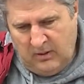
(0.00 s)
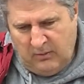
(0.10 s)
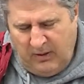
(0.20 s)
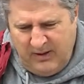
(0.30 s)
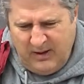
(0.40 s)

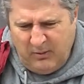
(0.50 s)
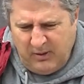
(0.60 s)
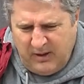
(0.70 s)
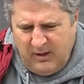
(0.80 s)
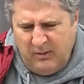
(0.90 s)
right now we're
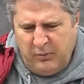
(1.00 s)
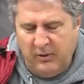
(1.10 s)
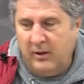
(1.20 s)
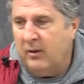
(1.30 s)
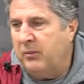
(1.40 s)
getting
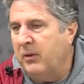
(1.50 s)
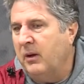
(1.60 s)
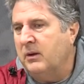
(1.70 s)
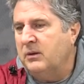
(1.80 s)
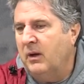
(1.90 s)
pretty good
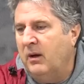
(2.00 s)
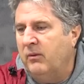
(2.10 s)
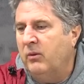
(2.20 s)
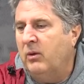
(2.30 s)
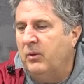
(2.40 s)
production out
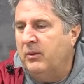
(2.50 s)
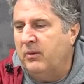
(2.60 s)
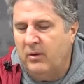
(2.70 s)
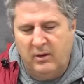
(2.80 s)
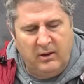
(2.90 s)
of it. We're always
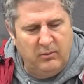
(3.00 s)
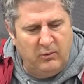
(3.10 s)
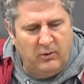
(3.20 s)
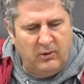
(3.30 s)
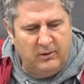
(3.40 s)
trying to get
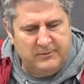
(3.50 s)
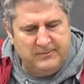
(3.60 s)
more.